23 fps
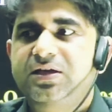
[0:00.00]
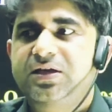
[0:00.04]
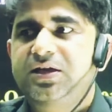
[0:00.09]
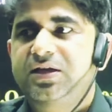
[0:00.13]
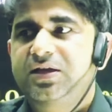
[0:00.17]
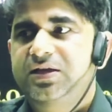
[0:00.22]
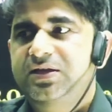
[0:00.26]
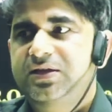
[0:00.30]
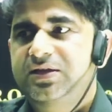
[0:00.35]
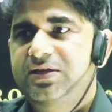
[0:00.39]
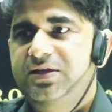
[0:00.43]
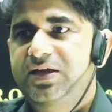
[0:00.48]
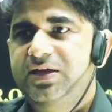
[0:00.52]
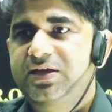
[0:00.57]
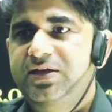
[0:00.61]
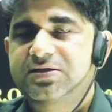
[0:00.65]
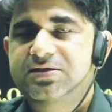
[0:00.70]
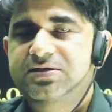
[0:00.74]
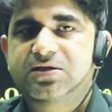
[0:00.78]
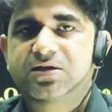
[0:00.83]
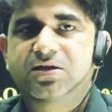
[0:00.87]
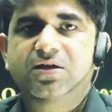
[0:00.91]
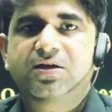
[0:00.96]
there
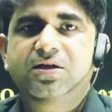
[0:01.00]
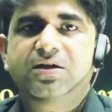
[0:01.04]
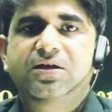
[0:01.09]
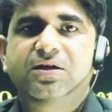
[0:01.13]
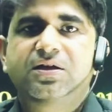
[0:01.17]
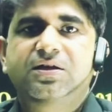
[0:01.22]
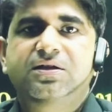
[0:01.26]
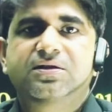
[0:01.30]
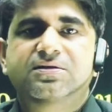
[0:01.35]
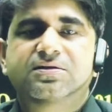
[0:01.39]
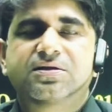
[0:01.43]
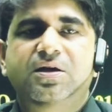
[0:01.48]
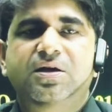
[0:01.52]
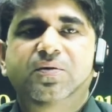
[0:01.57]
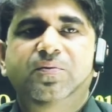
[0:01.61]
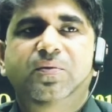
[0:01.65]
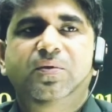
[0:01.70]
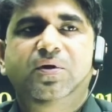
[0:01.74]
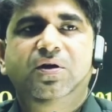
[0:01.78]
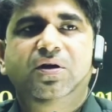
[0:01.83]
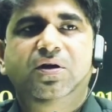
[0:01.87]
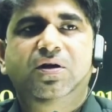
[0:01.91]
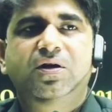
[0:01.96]
is a some
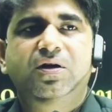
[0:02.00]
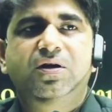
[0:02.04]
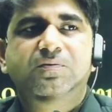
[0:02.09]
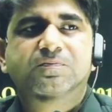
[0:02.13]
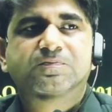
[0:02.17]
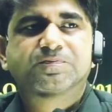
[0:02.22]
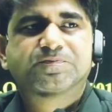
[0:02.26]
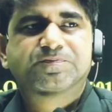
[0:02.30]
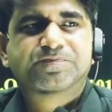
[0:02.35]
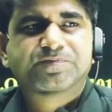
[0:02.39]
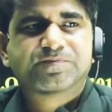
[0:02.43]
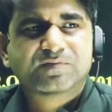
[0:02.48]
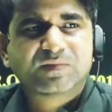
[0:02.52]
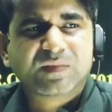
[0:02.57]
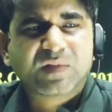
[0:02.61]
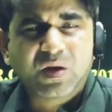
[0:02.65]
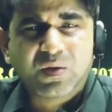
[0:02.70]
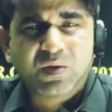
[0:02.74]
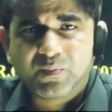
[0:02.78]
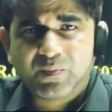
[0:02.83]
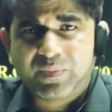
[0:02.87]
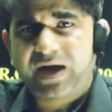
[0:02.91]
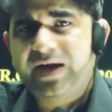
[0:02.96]

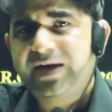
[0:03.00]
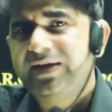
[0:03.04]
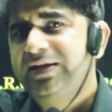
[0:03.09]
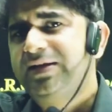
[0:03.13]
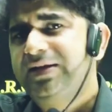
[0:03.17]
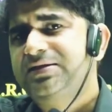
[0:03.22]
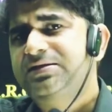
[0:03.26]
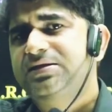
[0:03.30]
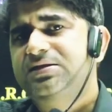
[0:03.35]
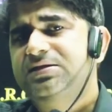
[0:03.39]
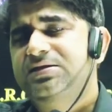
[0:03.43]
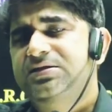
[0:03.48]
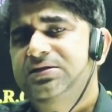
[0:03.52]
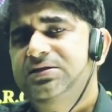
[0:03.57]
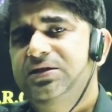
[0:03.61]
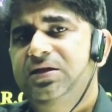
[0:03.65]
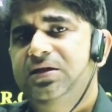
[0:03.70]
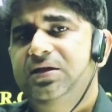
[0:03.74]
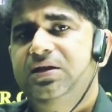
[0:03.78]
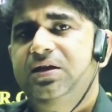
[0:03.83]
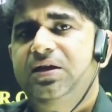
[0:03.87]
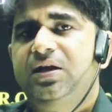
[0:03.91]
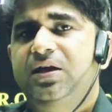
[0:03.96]
brightness in
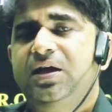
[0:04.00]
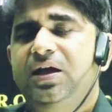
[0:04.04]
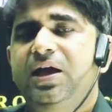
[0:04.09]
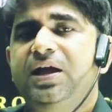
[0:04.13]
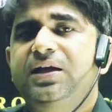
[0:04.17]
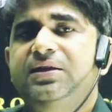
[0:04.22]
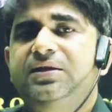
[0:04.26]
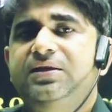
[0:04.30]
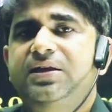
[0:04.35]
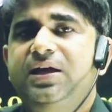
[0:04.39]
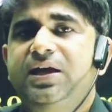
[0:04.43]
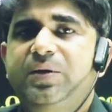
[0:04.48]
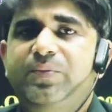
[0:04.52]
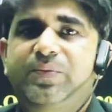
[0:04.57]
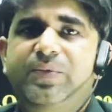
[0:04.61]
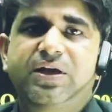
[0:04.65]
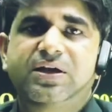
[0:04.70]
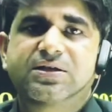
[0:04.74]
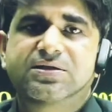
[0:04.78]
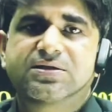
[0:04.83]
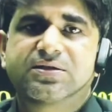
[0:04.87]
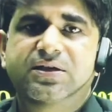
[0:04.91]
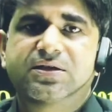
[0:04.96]
steel, and that
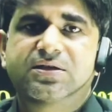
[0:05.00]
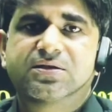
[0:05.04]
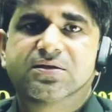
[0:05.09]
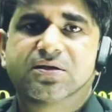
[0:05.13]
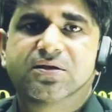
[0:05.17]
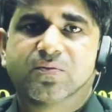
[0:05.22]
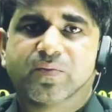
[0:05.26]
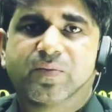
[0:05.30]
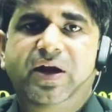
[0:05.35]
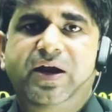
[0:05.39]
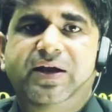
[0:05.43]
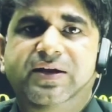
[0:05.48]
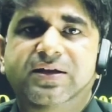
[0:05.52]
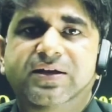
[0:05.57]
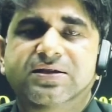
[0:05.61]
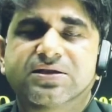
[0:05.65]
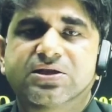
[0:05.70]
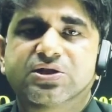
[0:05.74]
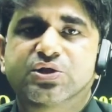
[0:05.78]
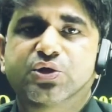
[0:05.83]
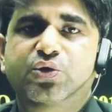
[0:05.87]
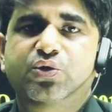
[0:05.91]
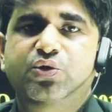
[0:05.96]
brightness
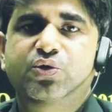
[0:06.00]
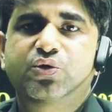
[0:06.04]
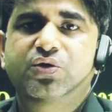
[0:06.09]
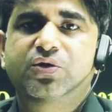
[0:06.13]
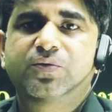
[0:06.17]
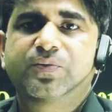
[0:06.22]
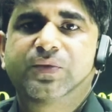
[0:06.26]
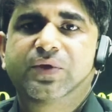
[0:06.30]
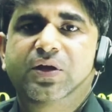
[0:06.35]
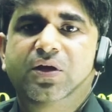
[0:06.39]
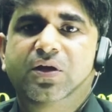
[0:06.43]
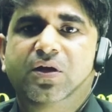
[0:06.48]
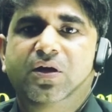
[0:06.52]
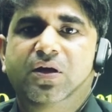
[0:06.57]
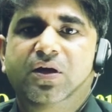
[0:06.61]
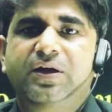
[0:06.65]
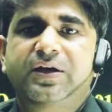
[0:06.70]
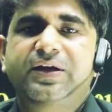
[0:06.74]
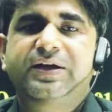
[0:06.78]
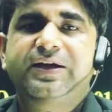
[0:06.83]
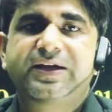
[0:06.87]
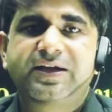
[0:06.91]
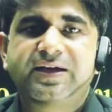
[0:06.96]
is due to the
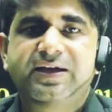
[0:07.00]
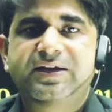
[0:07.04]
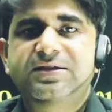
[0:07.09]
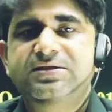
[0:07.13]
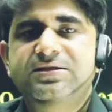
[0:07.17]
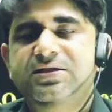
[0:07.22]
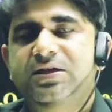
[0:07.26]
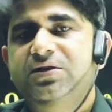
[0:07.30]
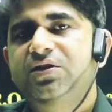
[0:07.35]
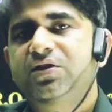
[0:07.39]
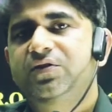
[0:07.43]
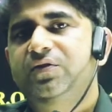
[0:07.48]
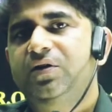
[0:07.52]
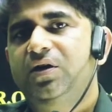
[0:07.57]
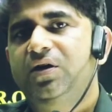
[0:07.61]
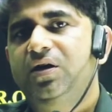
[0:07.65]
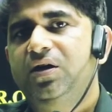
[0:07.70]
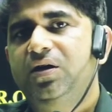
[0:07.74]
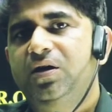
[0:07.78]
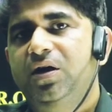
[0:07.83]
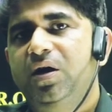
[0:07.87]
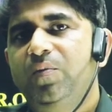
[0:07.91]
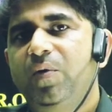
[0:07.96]
decrease in the
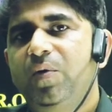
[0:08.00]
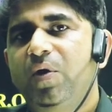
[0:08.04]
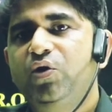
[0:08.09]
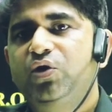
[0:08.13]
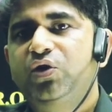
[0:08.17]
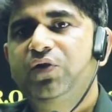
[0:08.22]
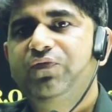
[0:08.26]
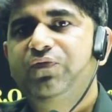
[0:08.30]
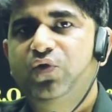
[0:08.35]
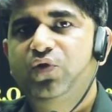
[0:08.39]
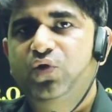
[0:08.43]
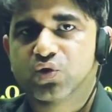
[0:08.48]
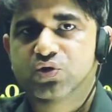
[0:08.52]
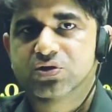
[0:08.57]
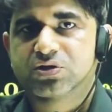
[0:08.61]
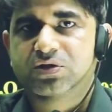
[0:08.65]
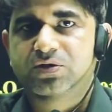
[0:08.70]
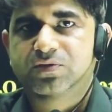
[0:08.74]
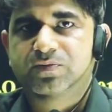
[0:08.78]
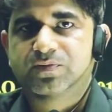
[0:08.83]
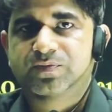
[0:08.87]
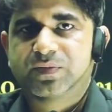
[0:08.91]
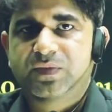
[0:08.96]
amount of
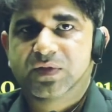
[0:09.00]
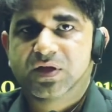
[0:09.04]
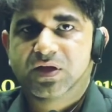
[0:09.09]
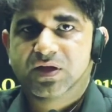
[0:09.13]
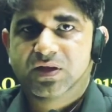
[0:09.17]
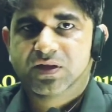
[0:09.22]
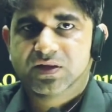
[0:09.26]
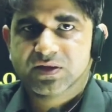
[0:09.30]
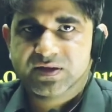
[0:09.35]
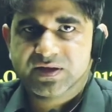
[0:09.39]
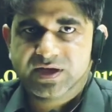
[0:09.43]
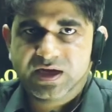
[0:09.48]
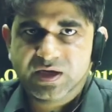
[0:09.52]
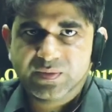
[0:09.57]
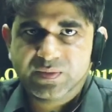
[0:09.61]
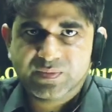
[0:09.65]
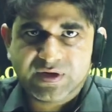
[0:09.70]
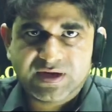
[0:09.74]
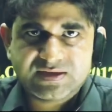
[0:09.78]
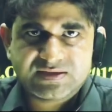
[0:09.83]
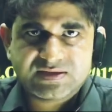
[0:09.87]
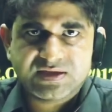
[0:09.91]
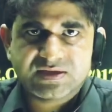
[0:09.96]
corrosion. That
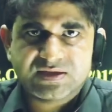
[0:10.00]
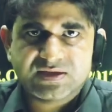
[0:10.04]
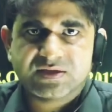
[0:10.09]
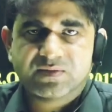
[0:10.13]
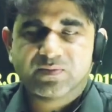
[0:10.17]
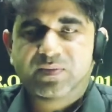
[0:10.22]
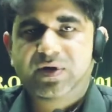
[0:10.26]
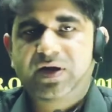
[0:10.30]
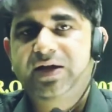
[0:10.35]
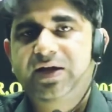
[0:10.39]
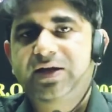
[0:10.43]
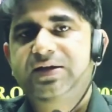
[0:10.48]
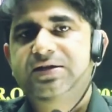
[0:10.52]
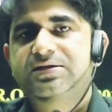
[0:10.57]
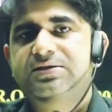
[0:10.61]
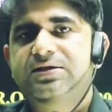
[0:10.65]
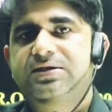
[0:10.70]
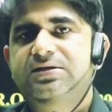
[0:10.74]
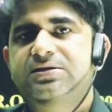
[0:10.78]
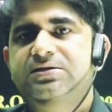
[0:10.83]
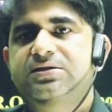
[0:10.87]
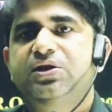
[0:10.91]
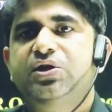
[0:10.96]
brightness
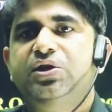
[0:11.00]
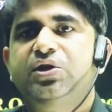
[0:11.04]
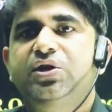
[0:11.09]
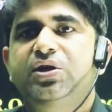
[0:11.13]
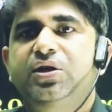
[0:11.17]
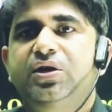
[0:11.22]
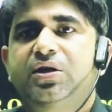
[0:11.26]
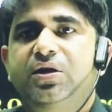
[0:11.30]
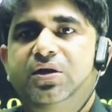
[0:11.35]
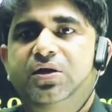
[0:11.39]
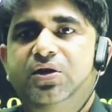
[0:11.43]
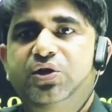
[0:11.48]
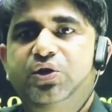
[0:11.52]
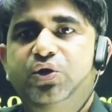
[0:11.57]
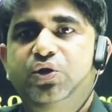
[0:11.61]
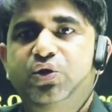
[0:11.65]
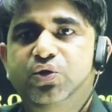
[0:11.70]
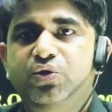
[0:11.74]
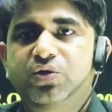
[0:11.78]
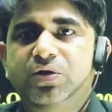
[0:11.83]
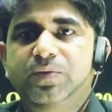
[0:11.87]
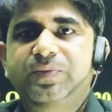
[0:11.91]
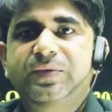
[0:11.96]
is due
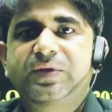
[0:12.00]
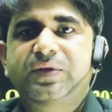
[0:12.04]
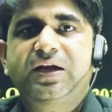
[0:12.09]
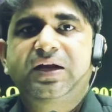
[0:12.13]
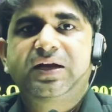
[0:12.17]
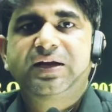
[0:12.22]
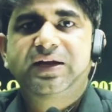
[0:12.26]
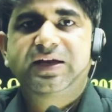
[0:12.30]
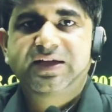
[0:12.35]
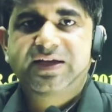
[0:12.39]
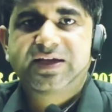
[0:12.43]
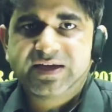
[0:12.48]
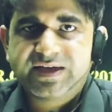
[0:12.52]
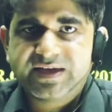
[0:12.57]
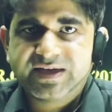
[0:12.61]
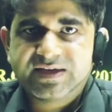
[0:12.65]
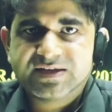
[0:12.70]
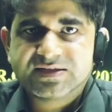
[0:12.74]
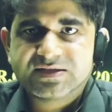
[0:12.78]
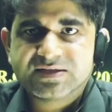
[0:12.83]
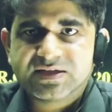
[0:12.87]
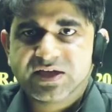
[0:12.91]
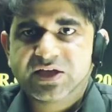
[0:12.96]
to the
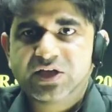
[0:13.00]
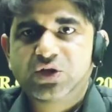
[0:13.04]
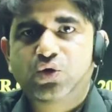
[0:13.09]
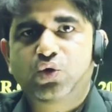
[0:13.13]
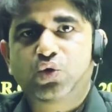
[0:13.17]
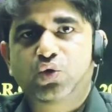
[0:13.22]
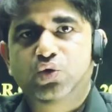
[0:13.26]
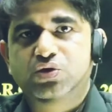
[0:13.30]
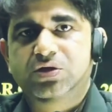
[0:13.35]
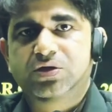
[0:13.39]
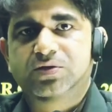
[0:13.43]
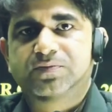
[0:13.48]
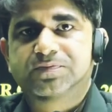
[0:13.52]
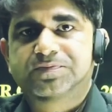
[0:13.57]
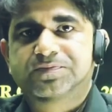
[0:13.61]
decrease in corrosion.